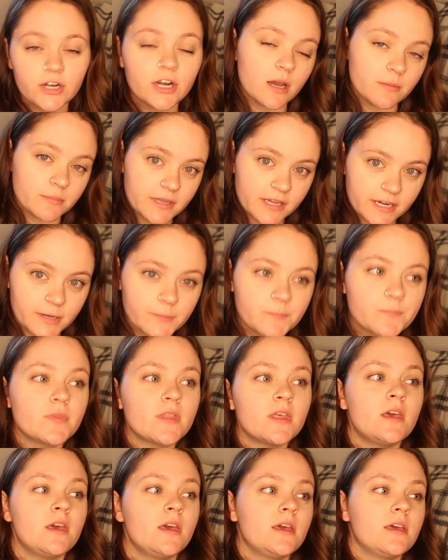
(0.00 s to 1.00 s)
No, I'm kidding.
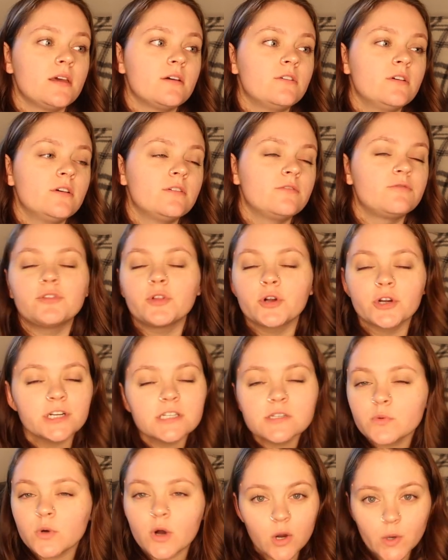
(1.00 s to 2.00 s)

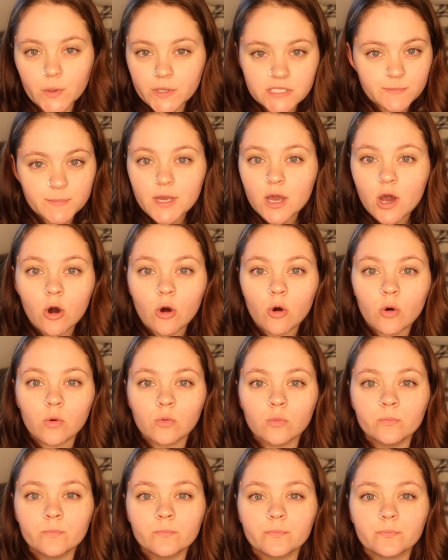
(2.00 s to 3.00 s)
Florida will always be
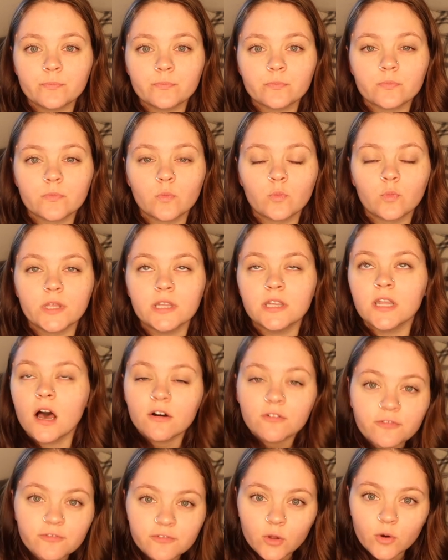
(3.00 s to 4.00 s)
home. We
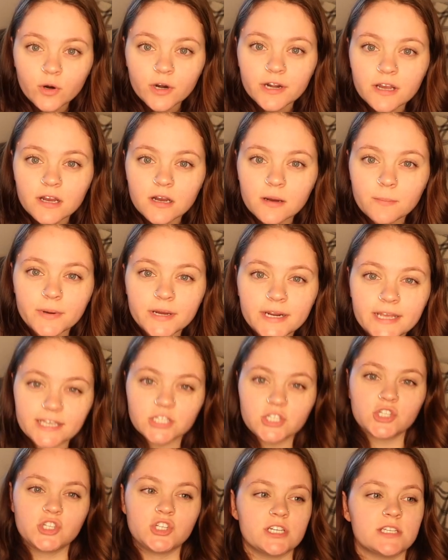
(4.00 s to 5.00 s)
love Florida, but
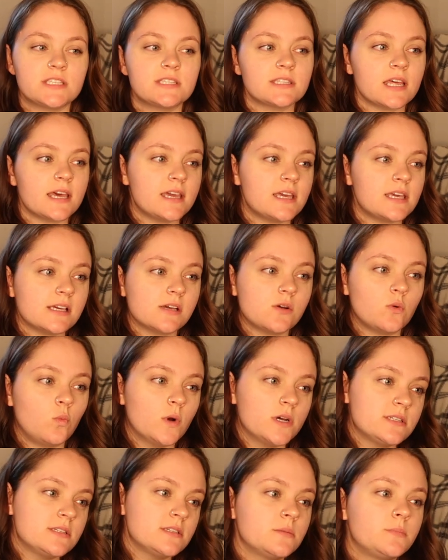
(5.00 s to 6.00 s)
it's just like
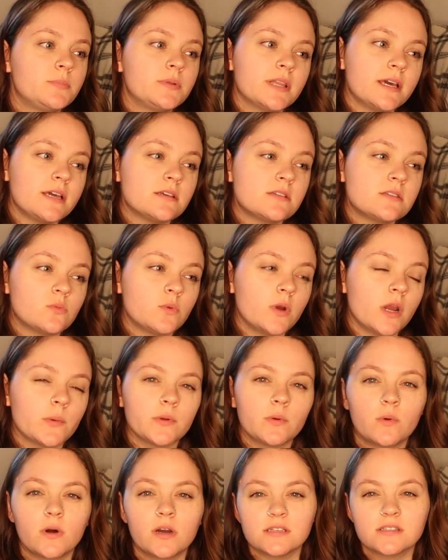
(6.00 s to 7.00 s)
wasn't a place where
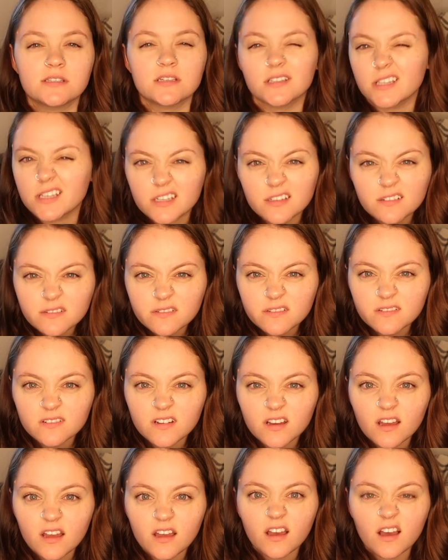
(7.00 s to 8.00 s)
we wanted to live.
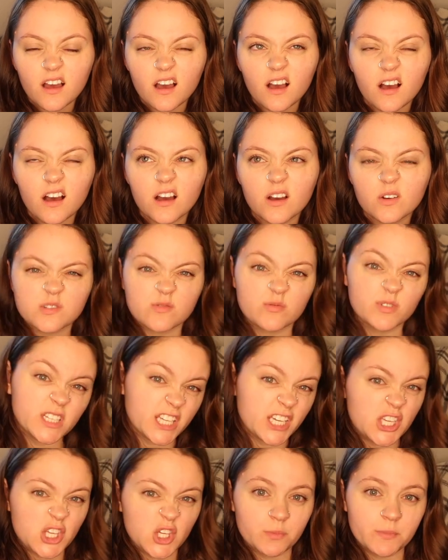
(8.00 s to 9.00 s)
Uh, it was
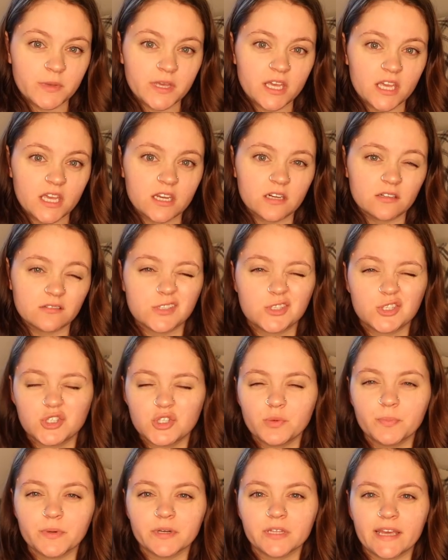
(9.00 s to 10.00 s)
really humid. It was
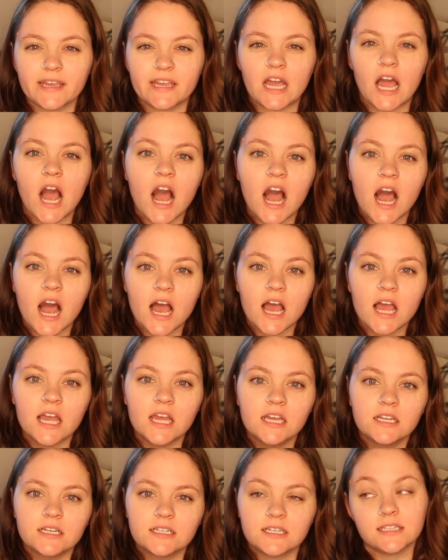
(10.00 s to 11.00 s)
super like hot.
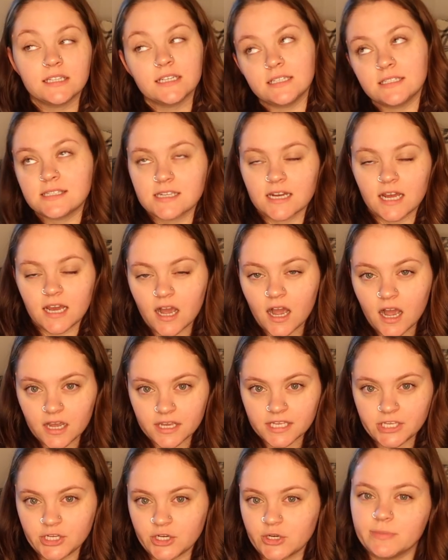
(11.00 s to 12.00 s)
Not that it's not
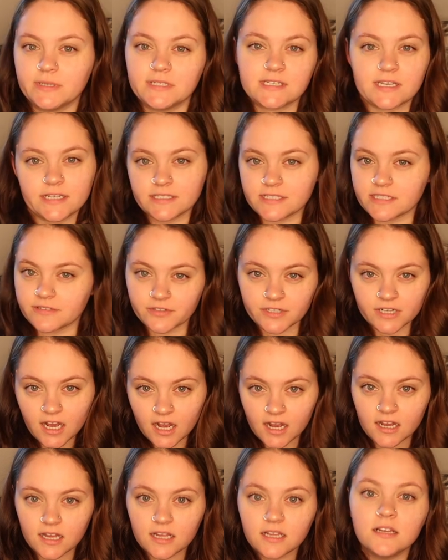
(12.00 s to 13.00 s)
hot here, but it's like a different
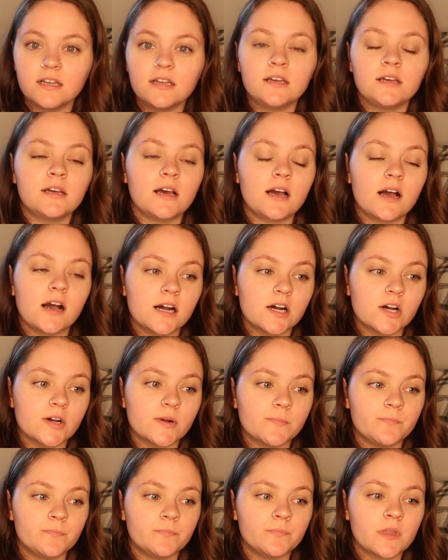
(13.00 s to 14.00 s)
hot.
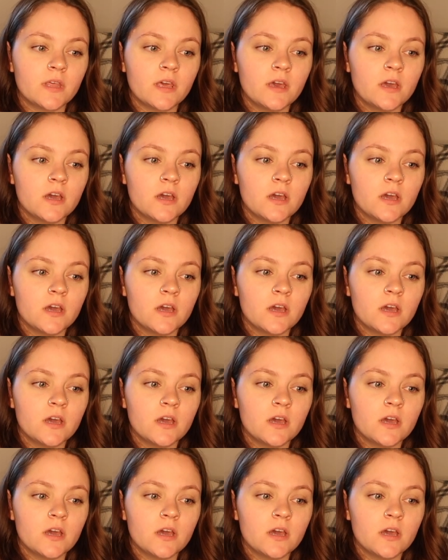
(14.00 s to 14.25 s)
Um,